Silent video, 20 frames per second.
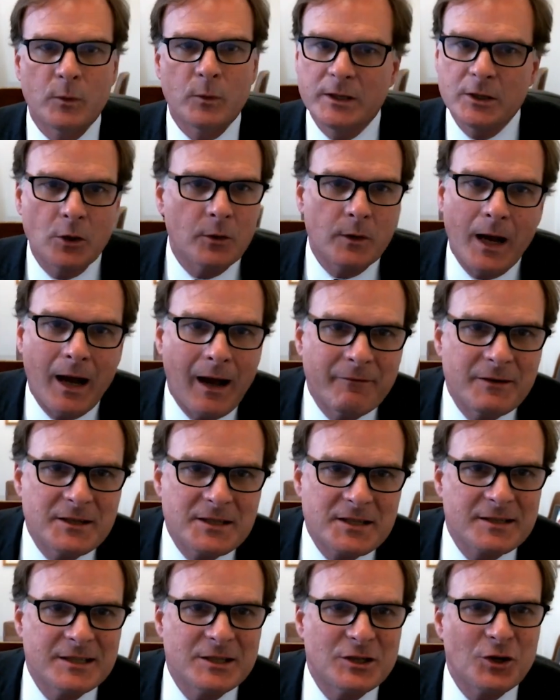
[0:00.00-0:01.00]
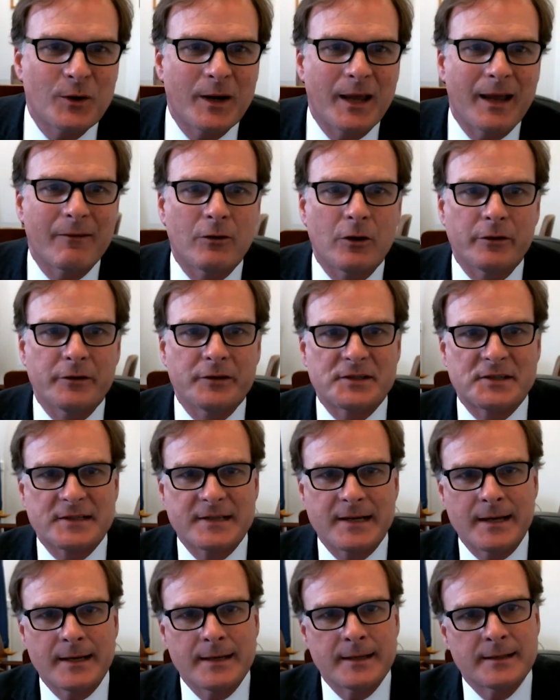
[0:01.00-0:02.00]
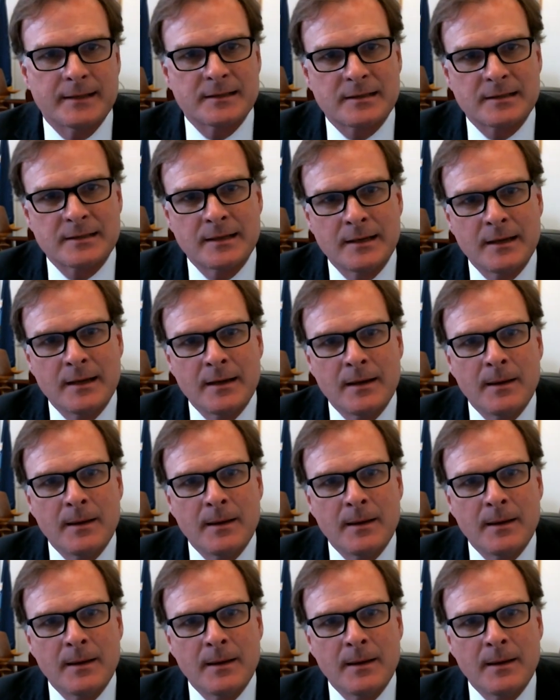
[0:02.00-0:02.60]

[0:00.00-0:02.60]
We obviously don't have all the science,